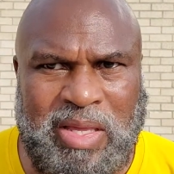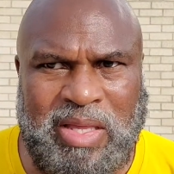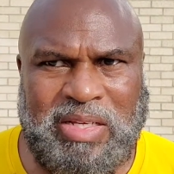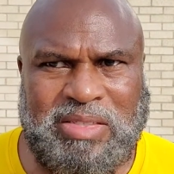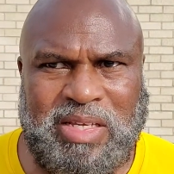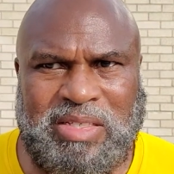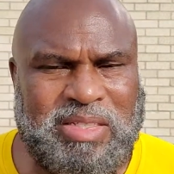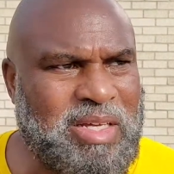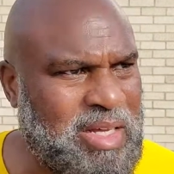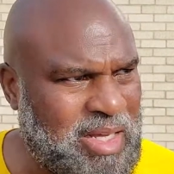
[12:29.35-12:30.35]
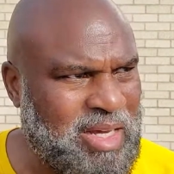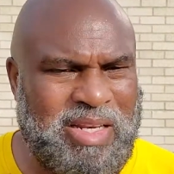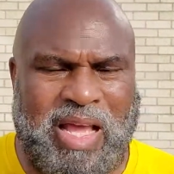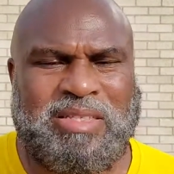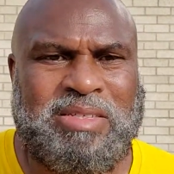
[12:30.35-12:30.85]
It's, it's
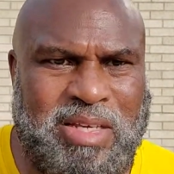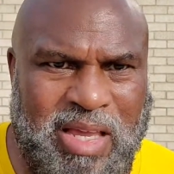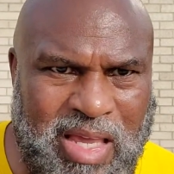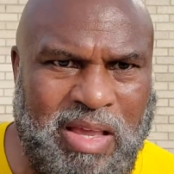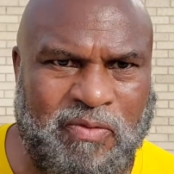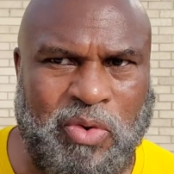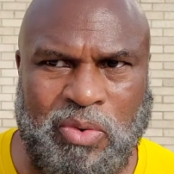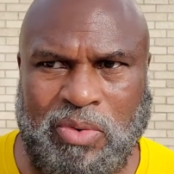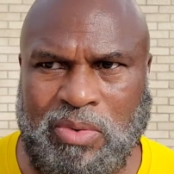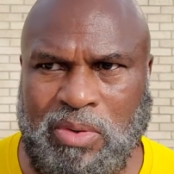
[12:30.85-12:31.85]
connected to evil.